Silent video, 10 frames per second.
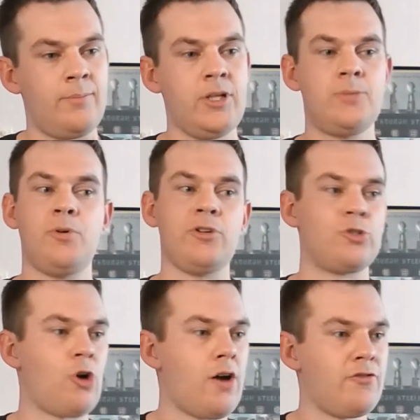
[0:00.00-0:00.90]
Pittsburgh's
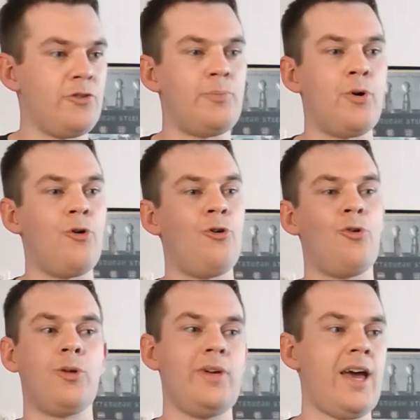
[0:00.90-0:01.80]
driving the ball.
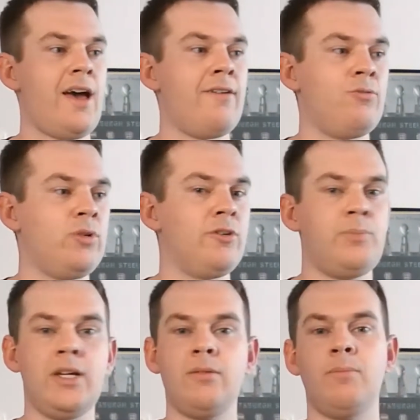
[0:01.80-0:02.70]
What do we have? We've got
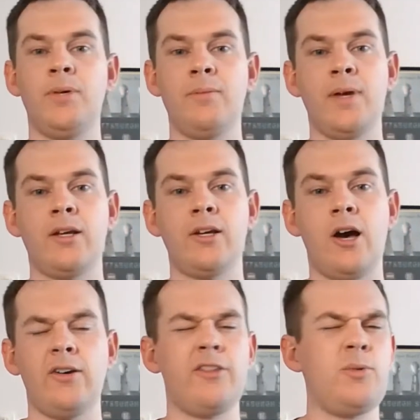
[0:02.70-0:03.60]
Big Ben
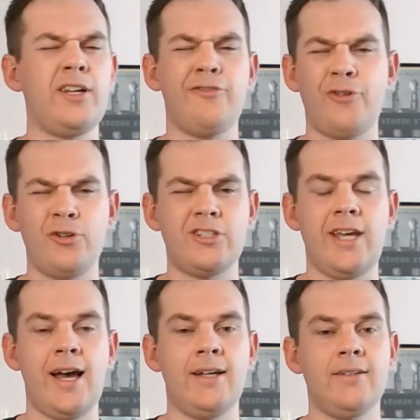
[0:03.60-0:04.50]
going. I think we get a first
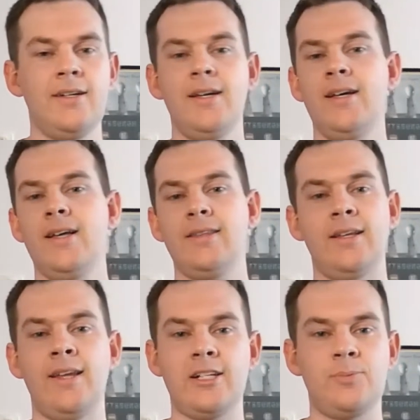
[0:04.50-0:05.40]
down. The
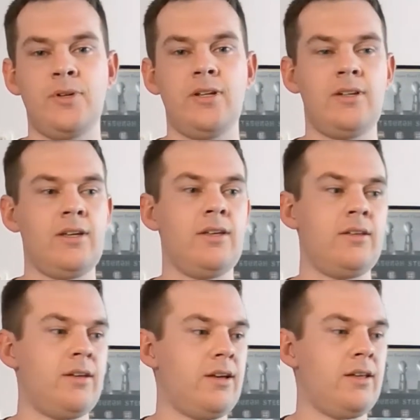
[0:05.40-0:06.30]
next minute,
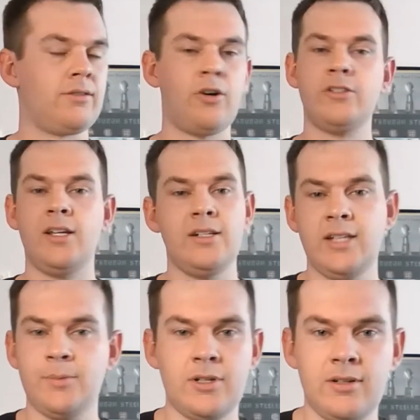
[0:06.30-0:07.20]
he throws an
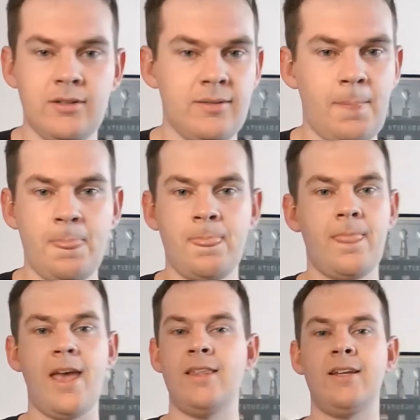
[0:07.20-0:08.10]
interception,
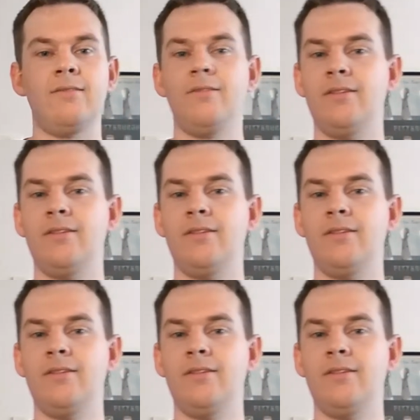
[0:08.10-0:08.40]
and then